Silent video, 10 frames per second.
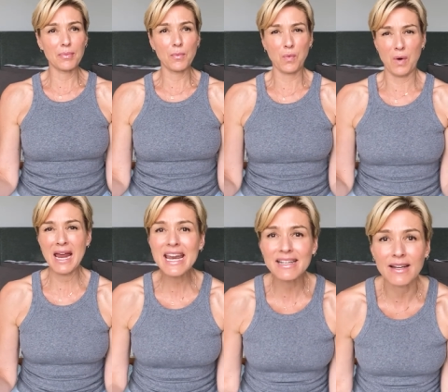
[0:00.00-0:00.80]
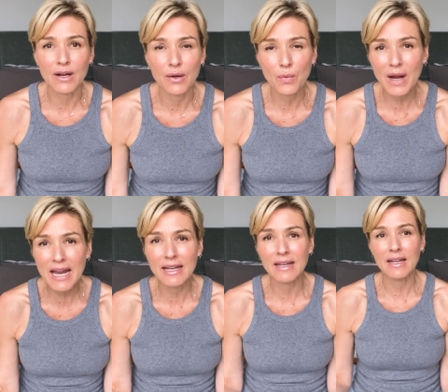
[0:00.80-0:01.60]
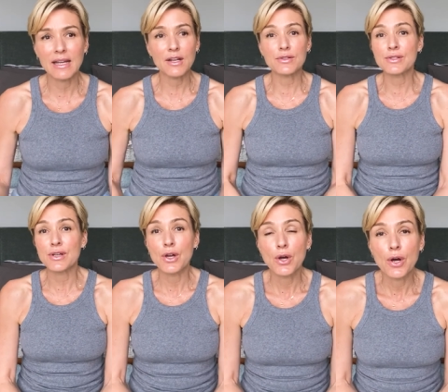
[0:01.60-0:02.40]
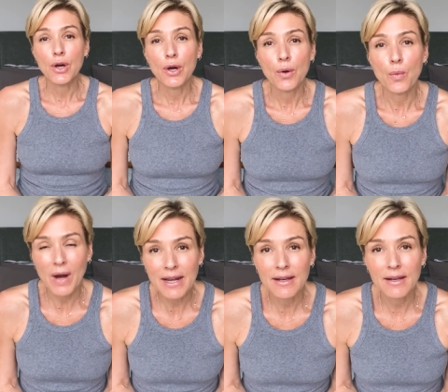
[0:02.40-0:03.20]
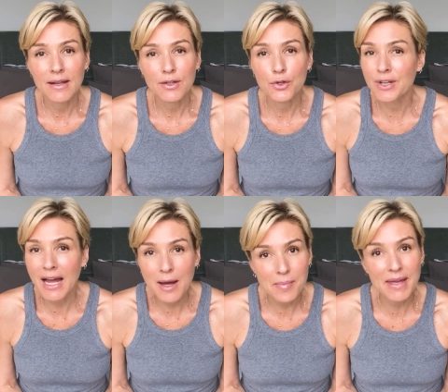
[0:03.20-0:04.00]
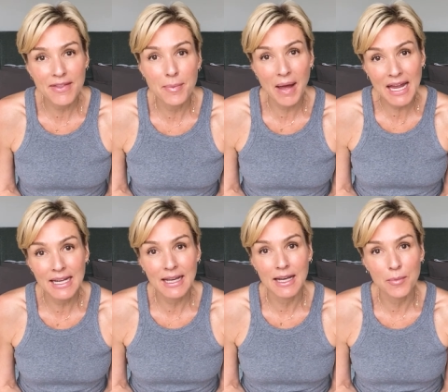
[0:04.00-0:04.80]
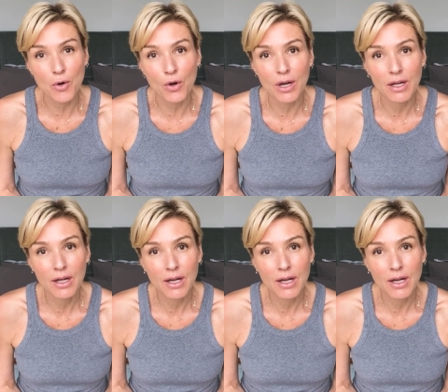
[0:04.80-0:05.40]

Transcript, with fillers: when when he goes when you can't bear the pain anymore